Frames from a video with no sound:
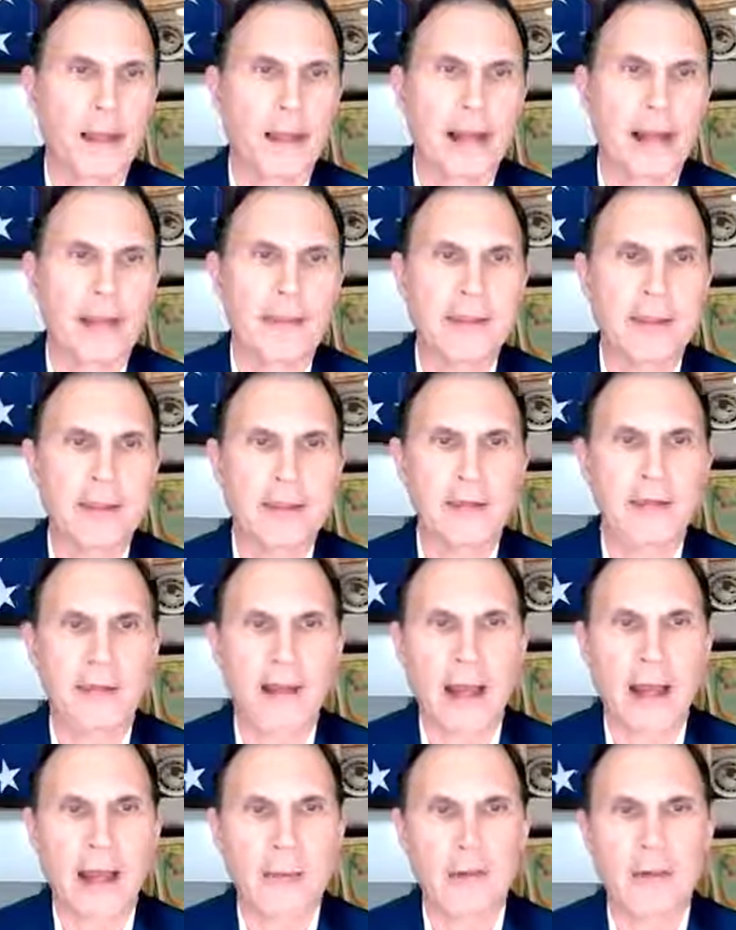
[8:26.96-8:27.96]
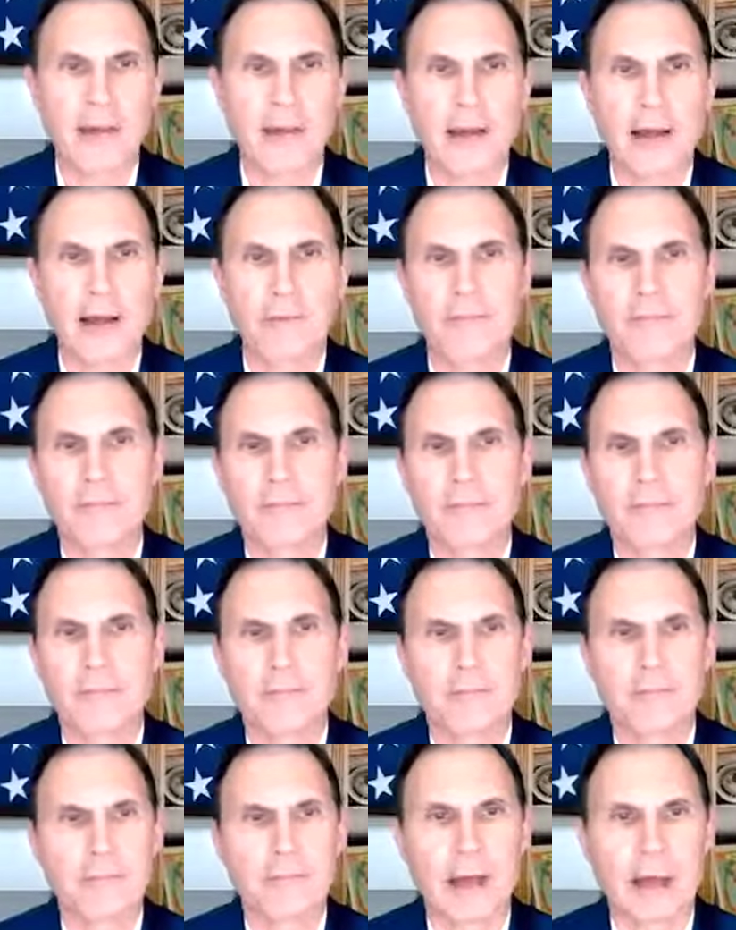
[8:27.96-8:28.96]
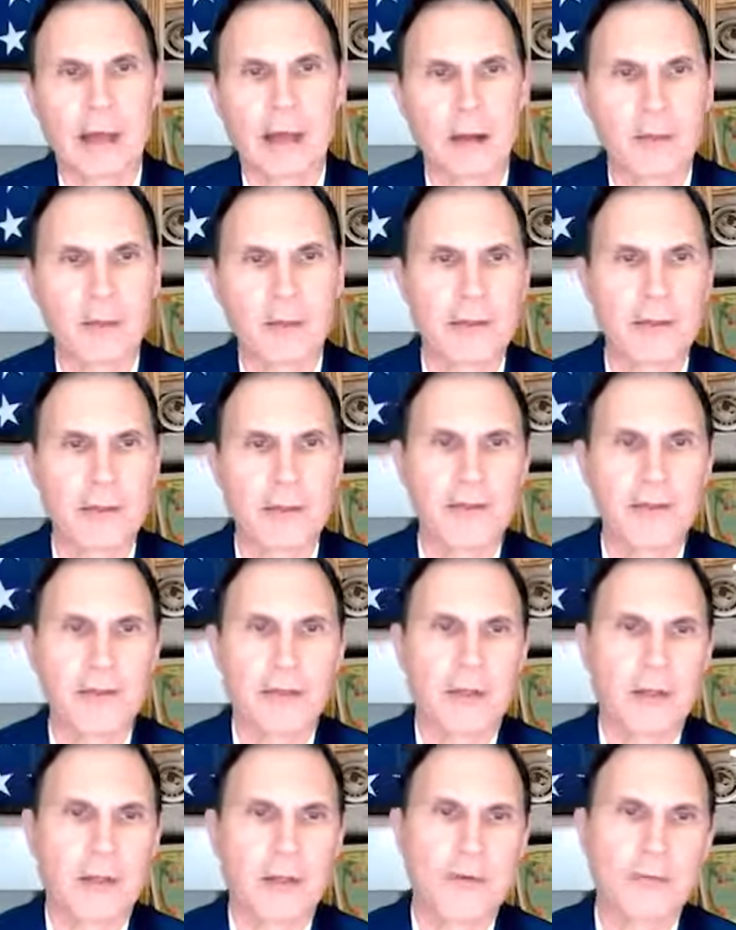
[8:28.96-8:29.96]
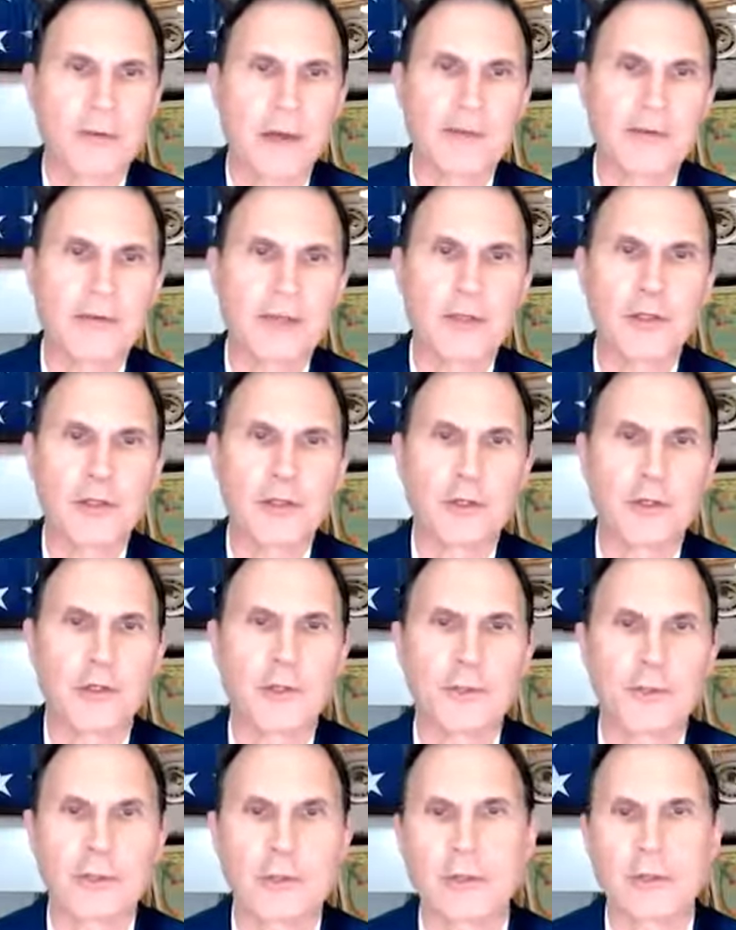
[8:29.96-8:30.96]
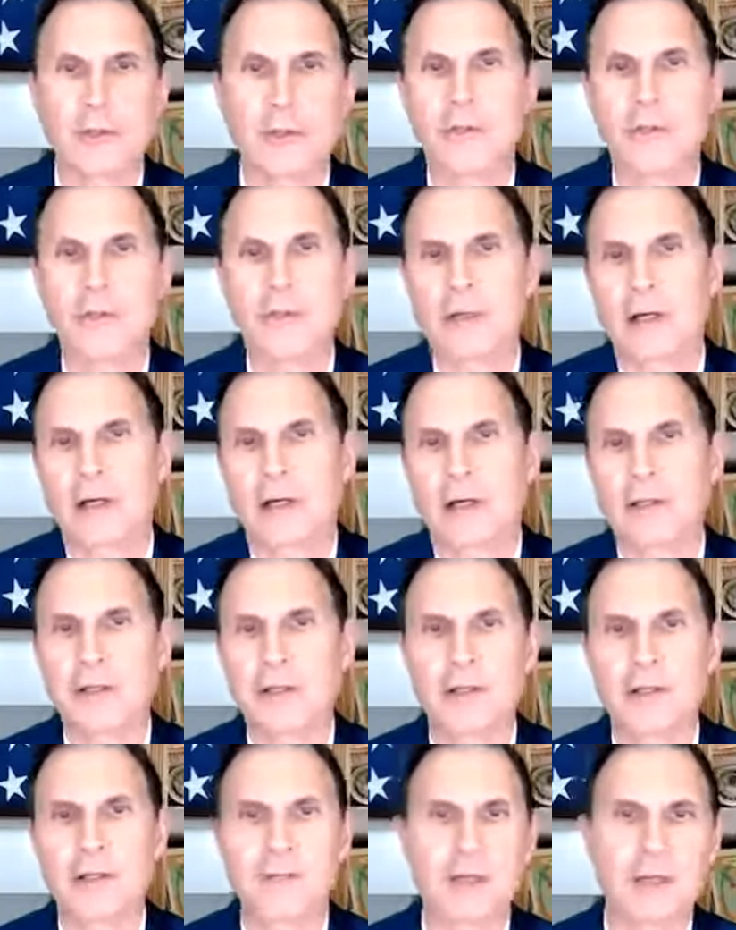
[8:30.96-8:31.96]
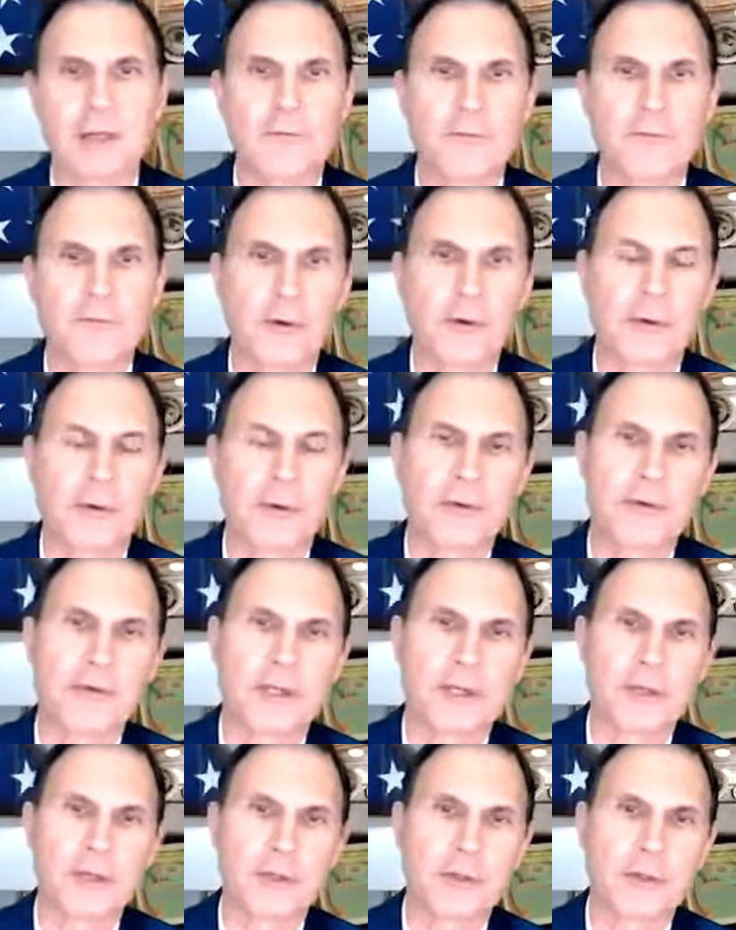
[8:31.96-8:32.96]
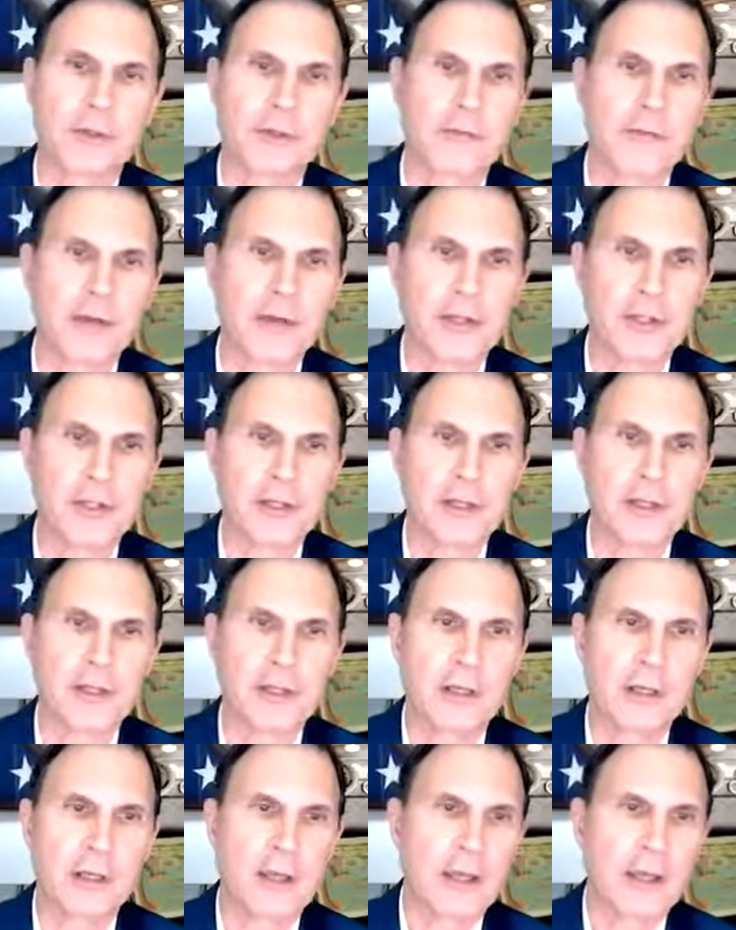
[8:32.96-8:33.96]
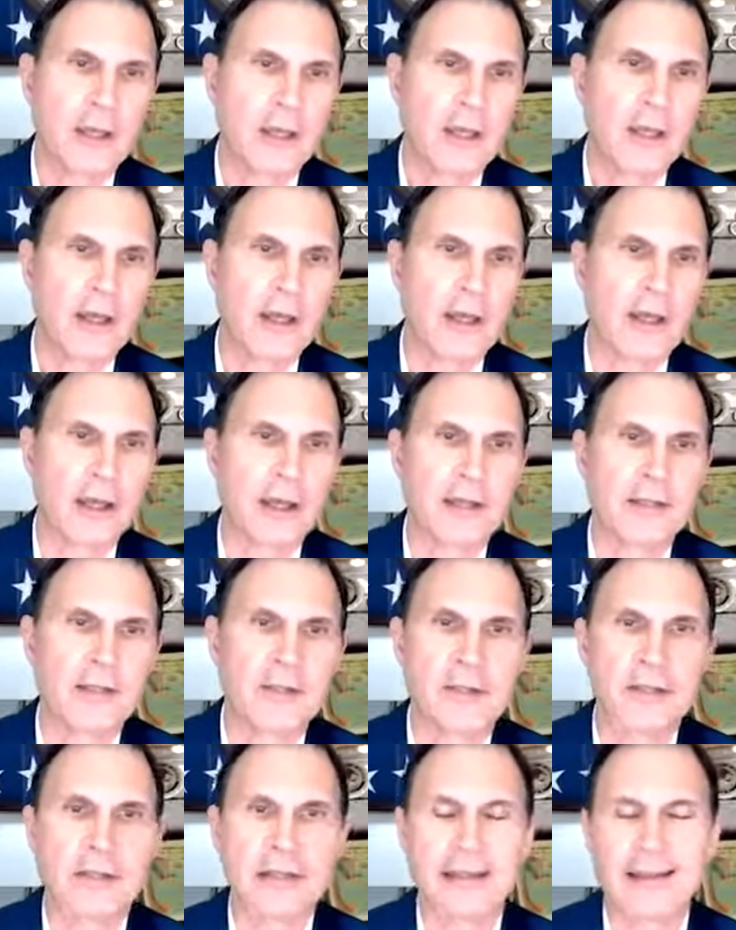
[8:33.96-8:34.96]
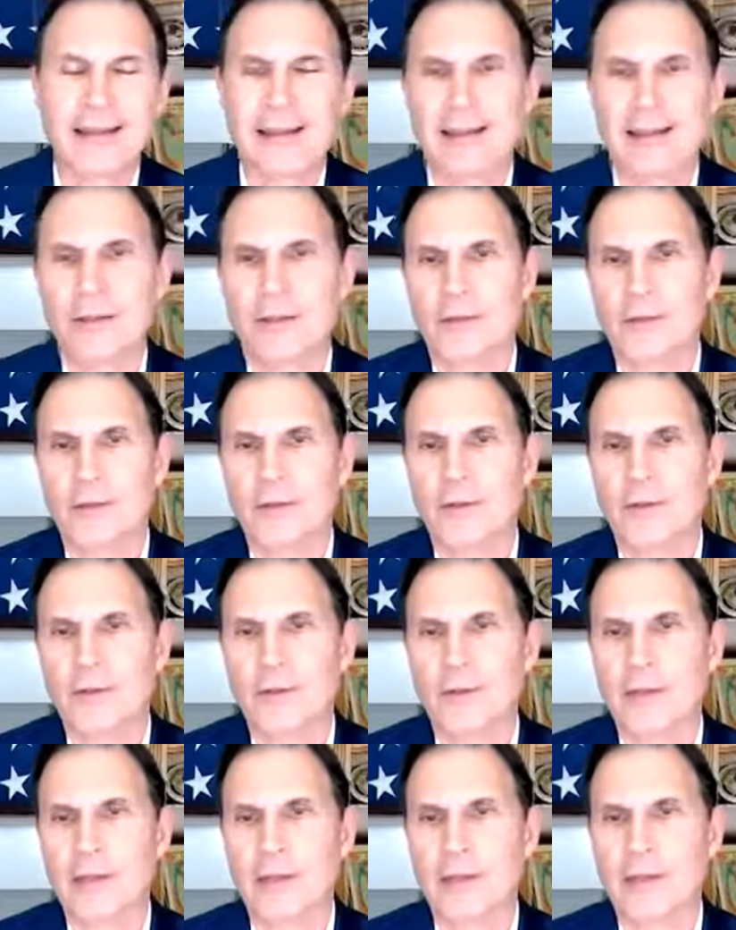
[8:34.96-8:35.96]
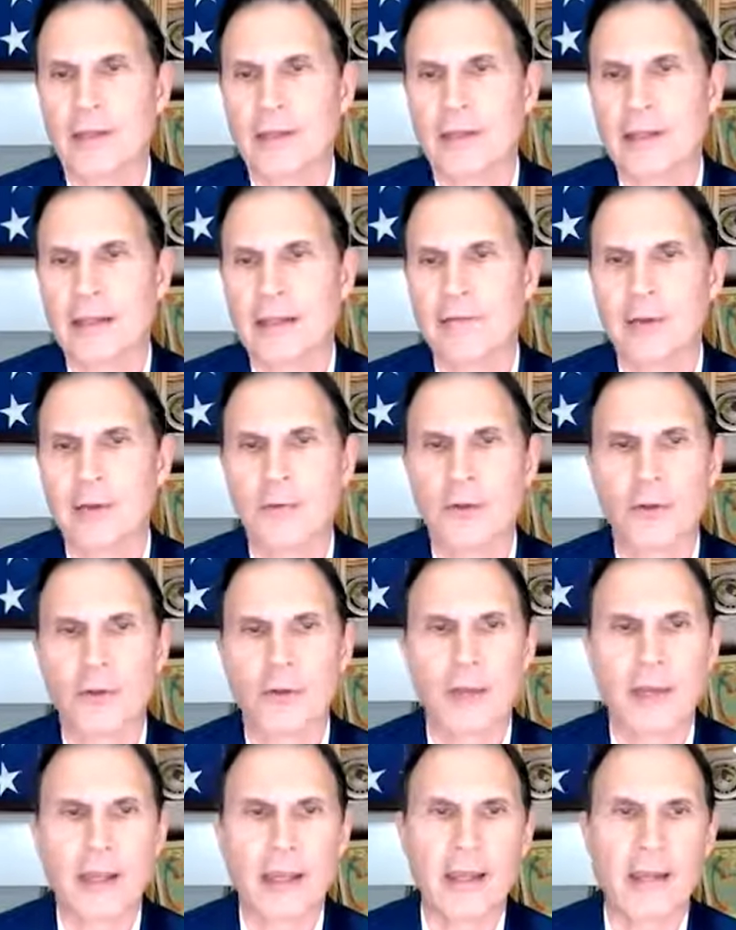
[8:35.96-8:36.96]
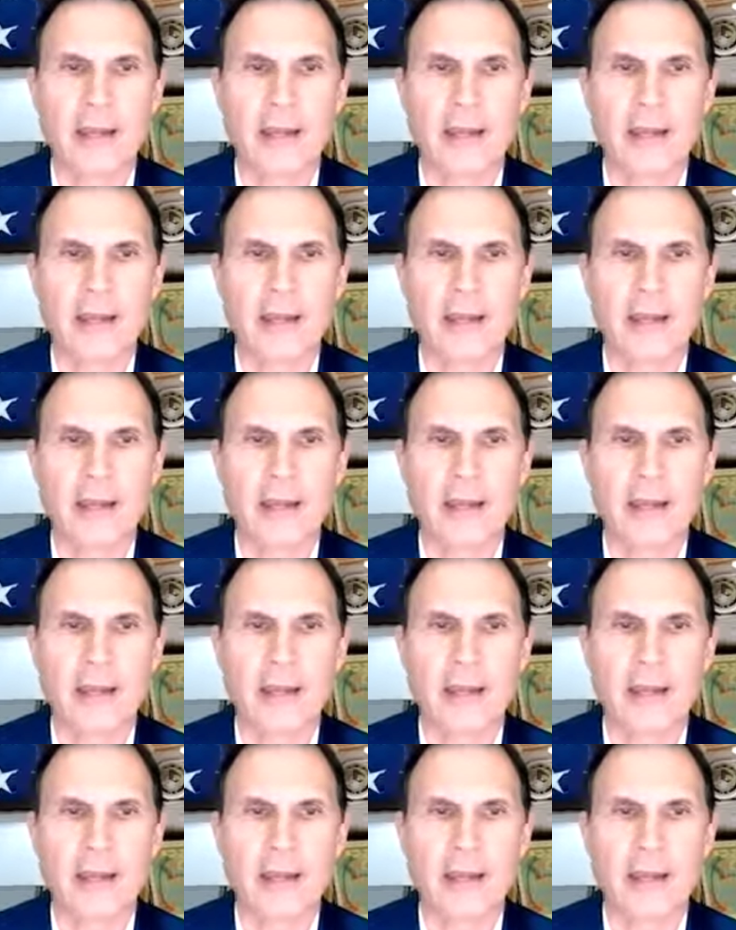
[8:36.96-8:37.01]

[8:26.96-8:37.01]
I think the hybrid cloud model is foundational to uh, achieve meaningful digital innovation. Uh, it's, an, it's, it's really inevitable